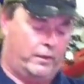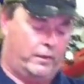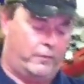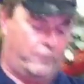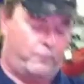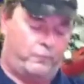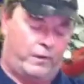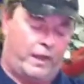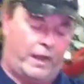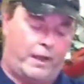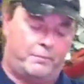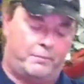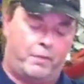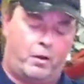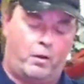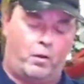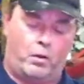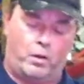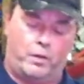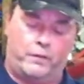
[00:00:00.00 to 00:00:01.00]
The flat
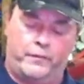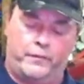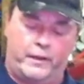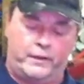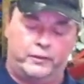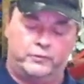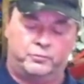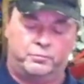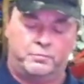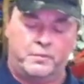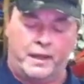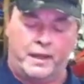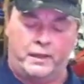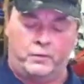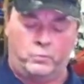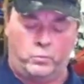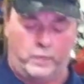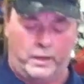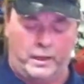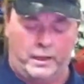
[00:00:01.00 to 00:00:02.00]
bar that it's
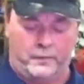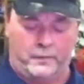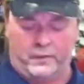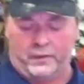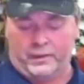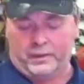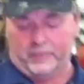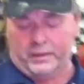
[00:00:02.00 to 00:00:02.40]
made with.